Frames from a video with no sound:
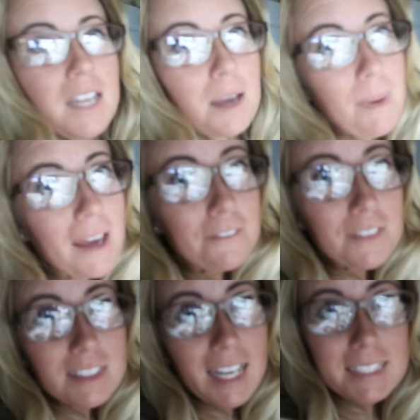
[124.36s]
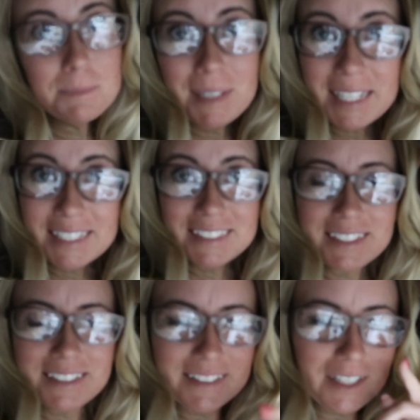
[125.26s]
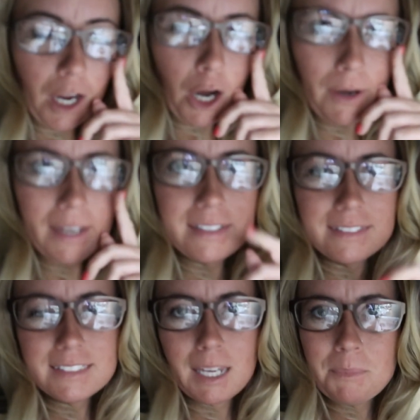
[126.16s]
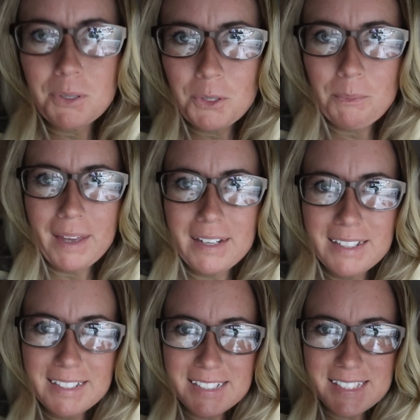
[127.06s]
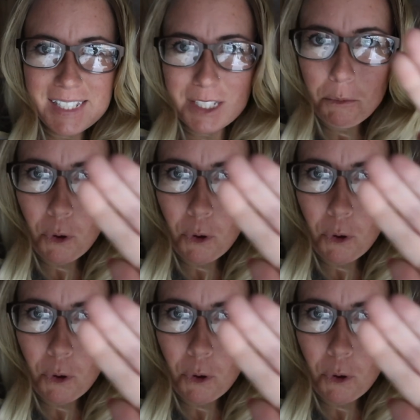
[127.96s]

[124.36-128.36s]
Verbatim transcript: Not bad for last minute. All right time to go to bed. See you in the